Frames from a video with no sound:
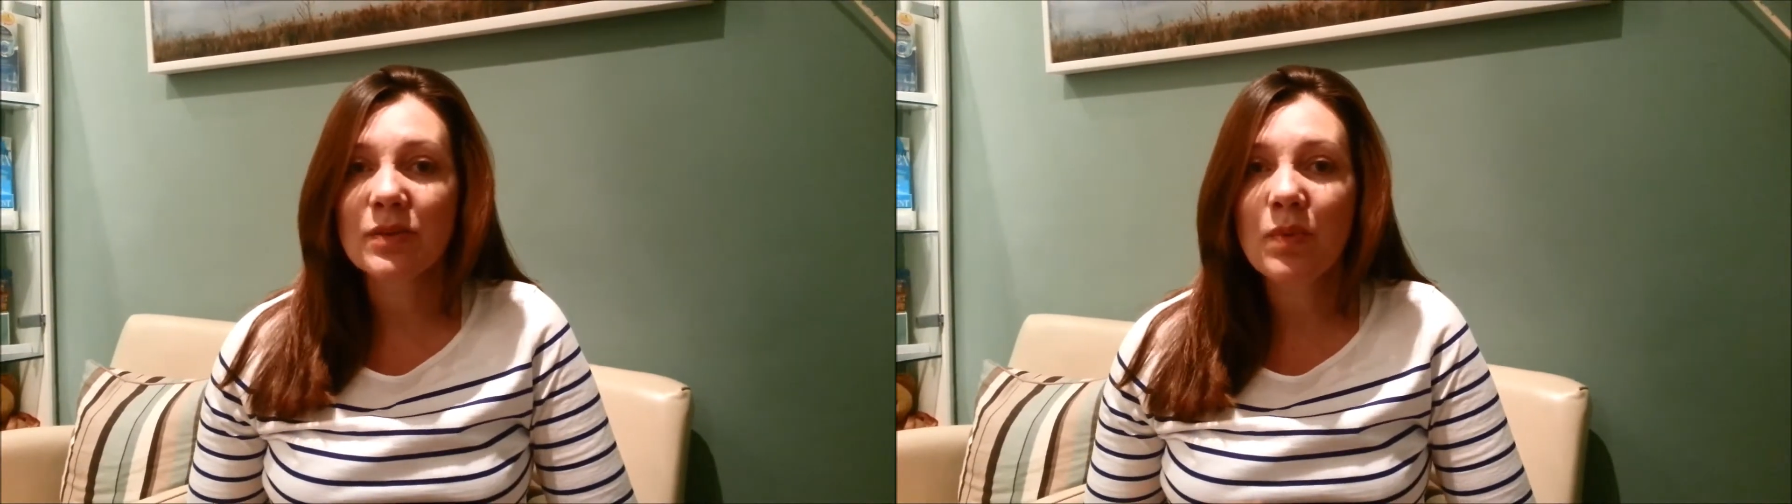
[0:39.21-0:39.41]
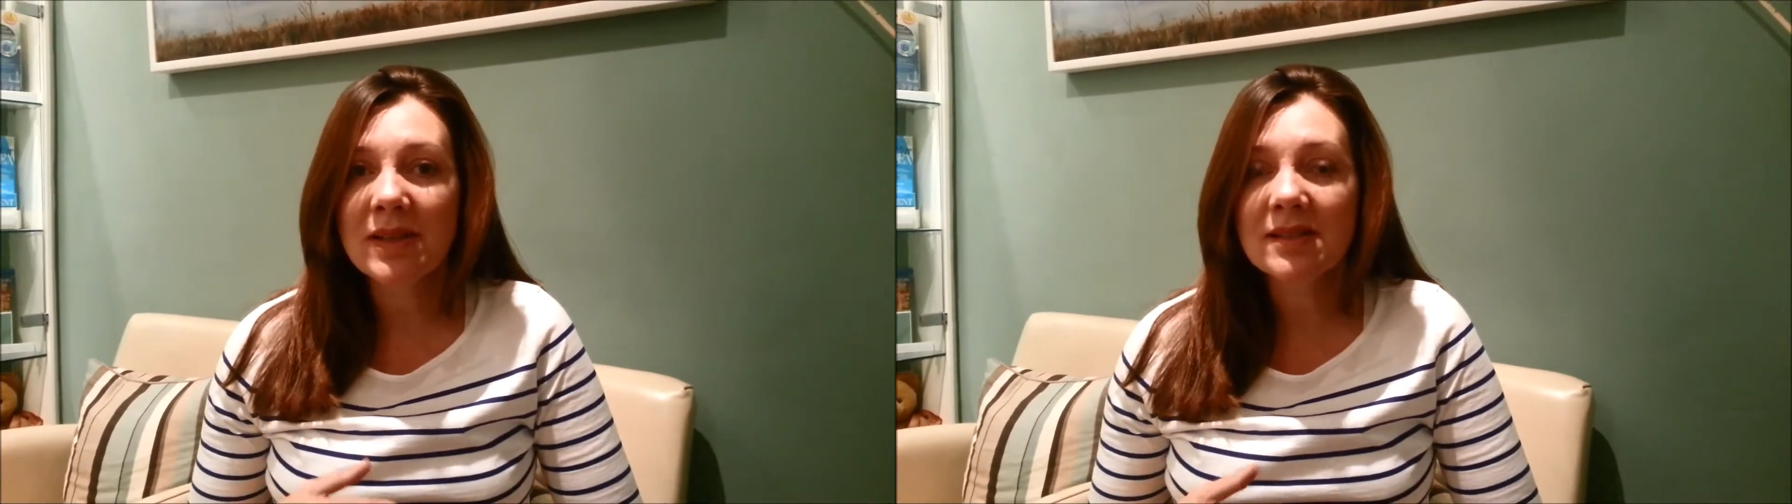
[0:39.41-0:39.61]
a
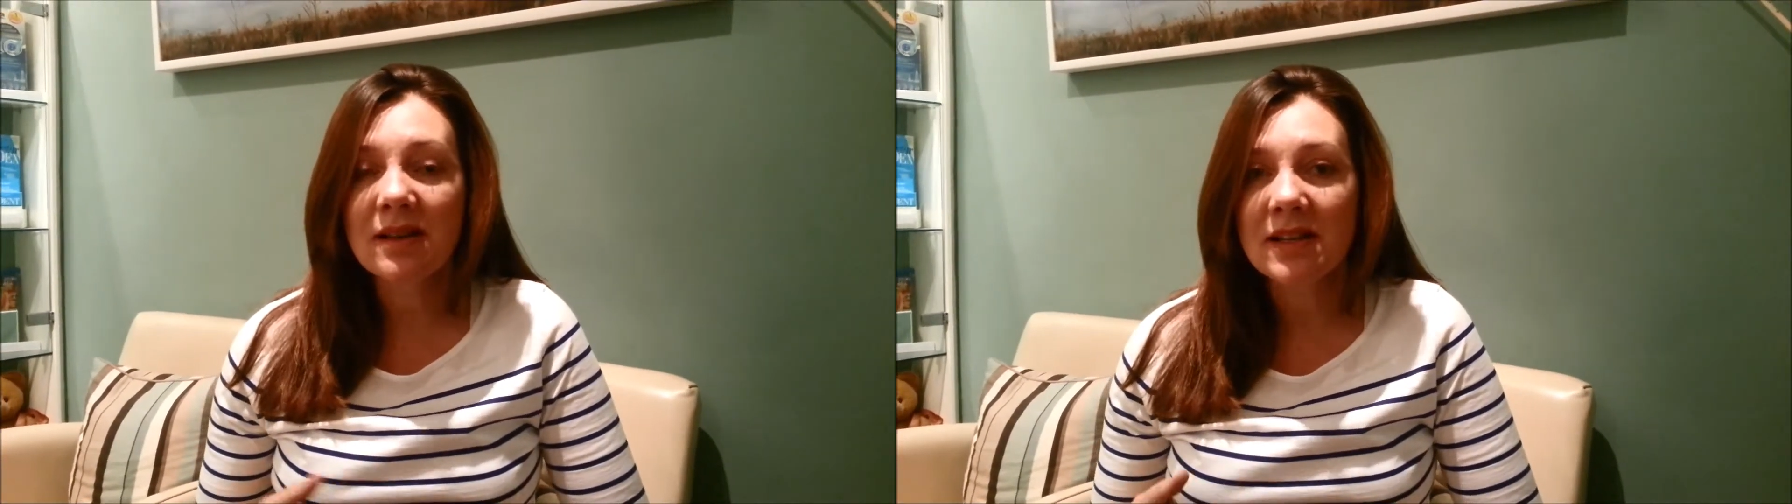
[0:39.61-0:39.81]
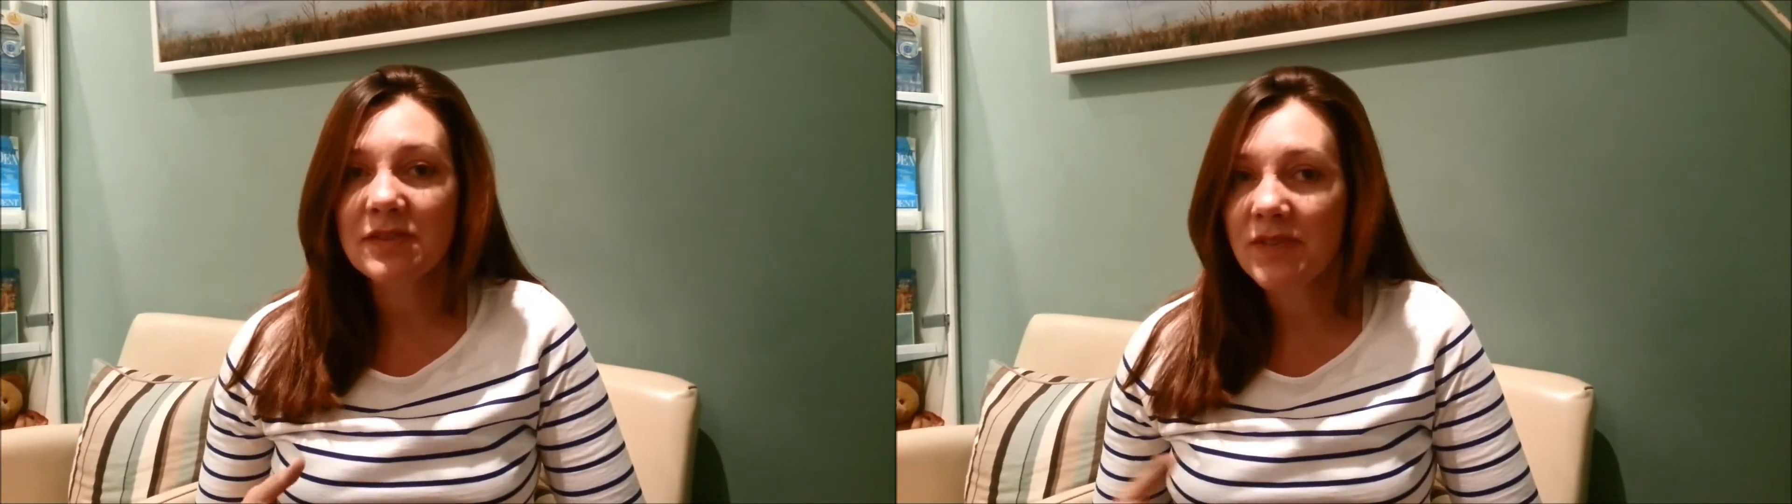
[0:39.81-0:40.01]
one
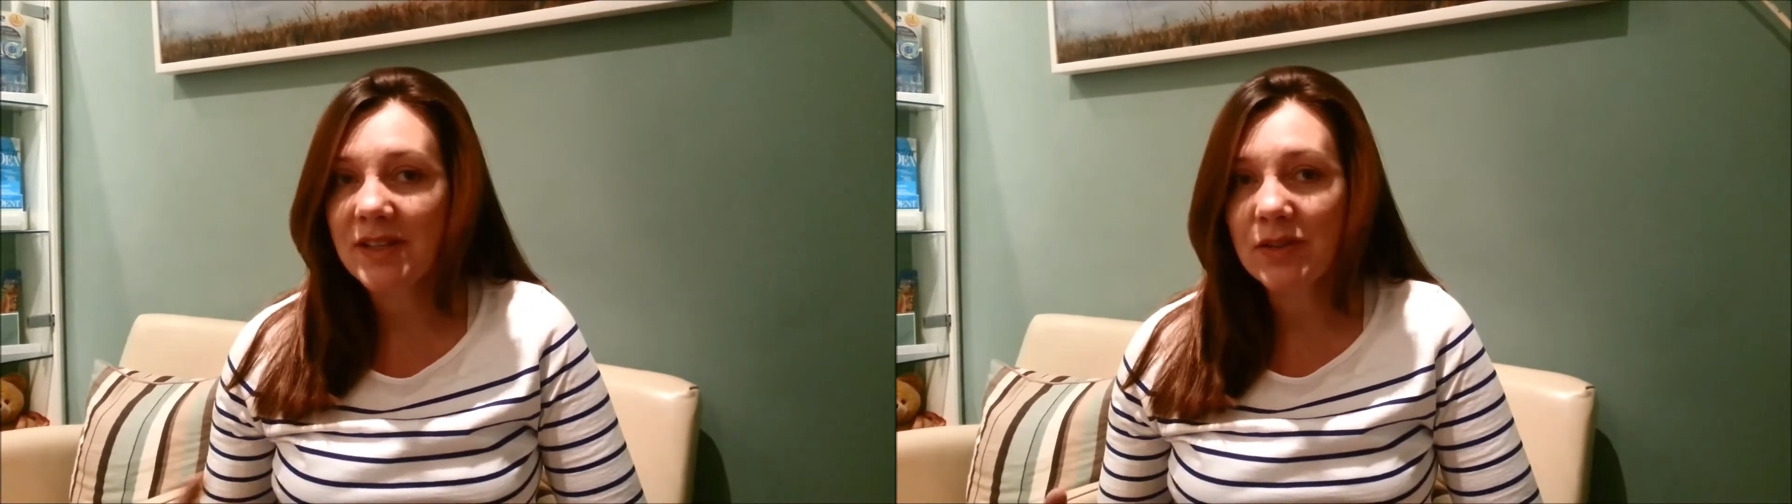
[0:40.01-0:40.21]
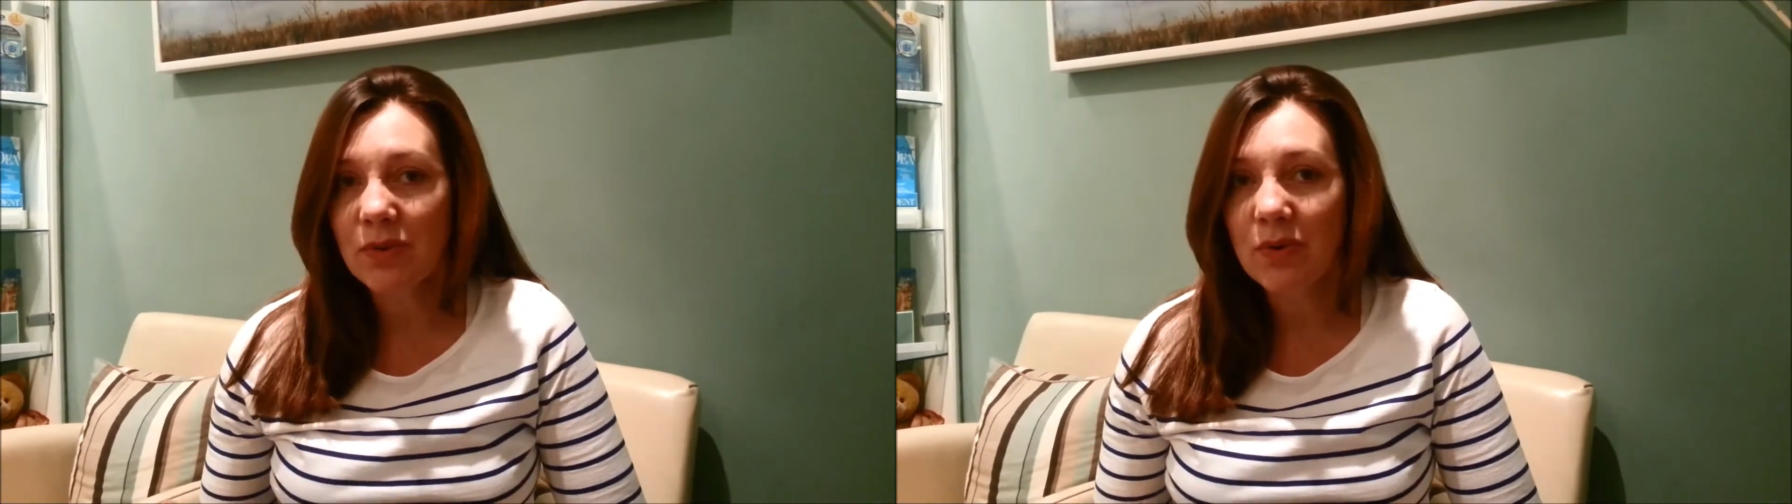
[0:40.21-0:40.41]
size
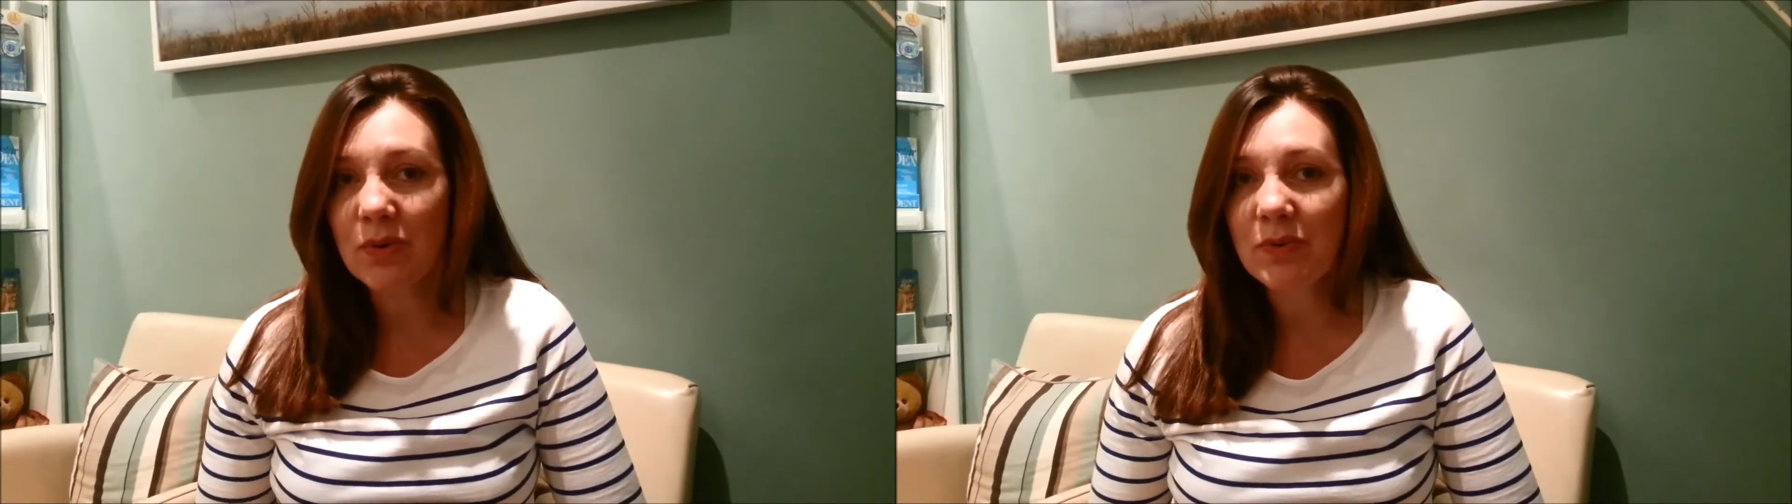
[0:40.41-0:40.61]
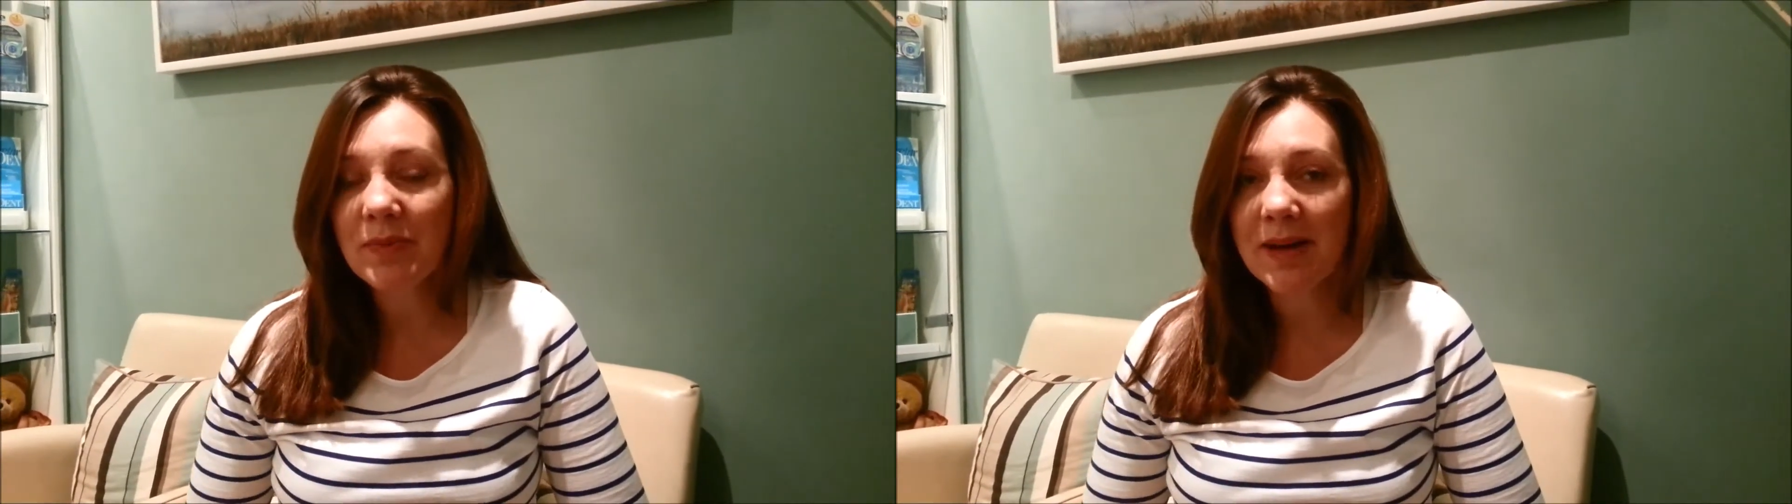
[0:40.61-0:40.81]
fits all